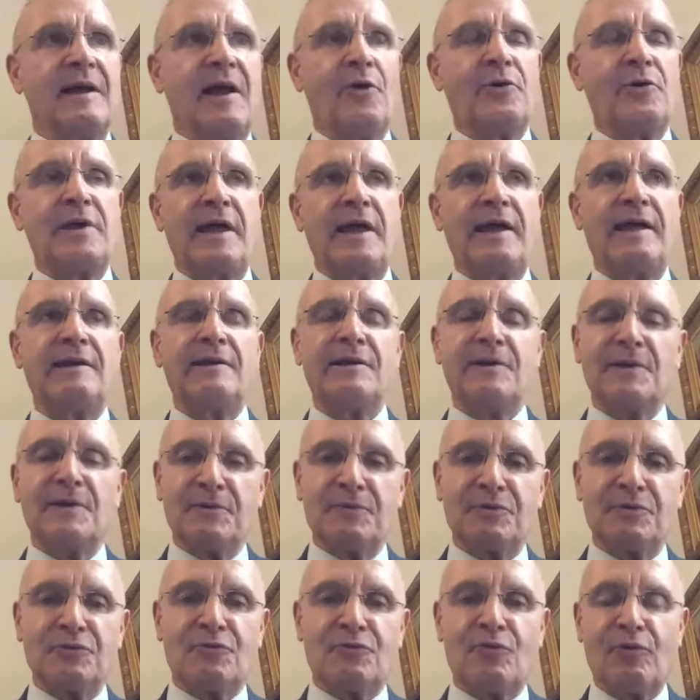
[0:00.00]
Okay,
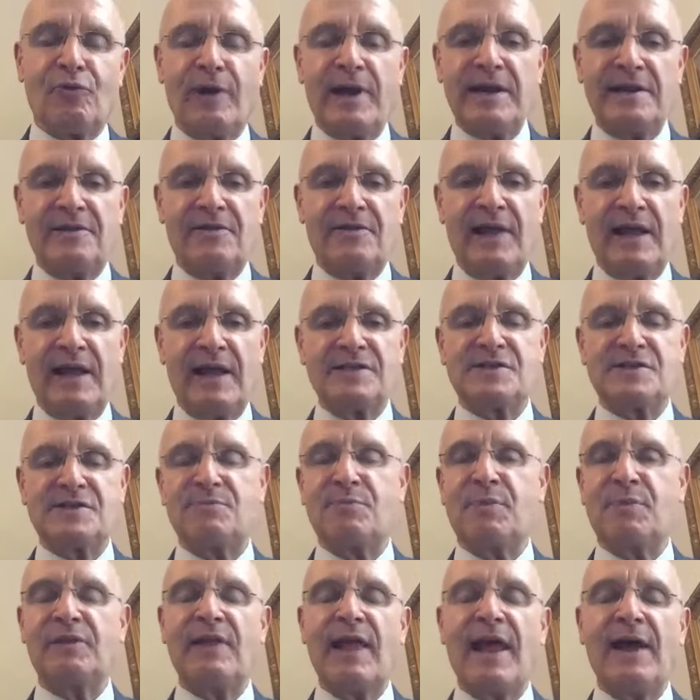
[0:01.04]
it's great.
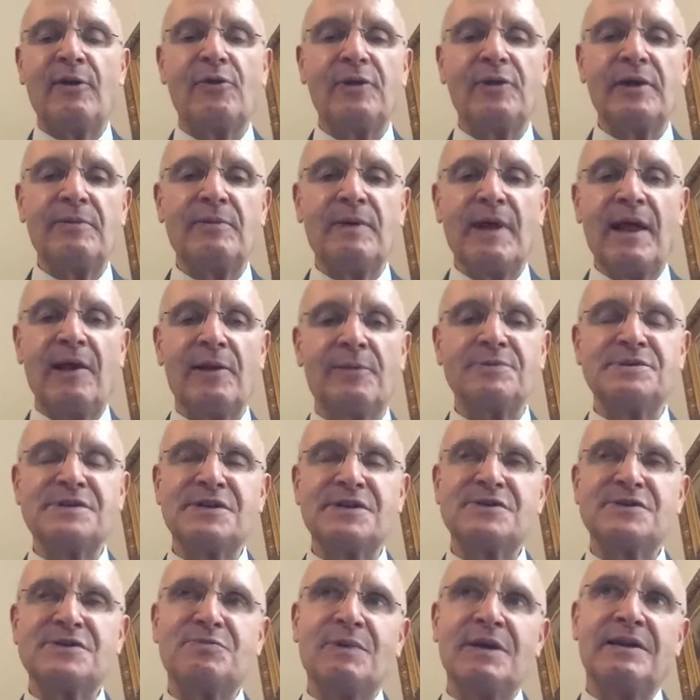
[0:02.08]
But that only helps
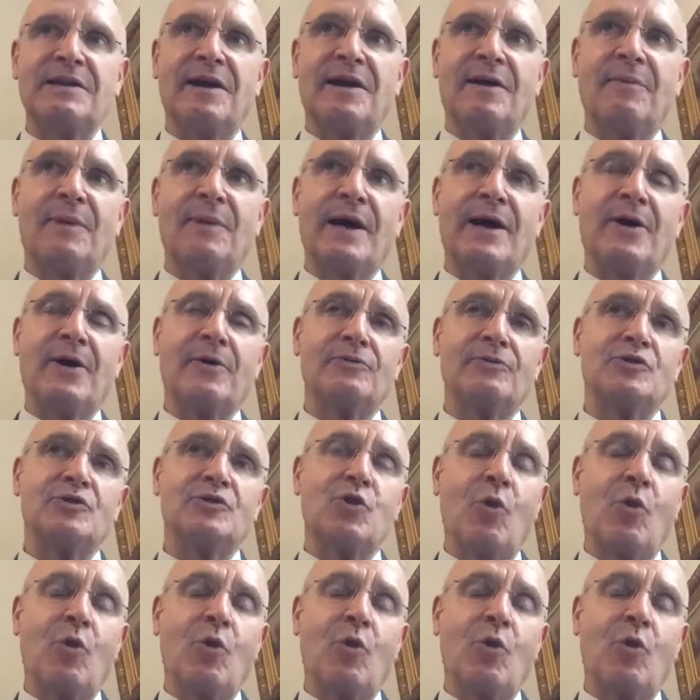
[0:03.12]
us meet about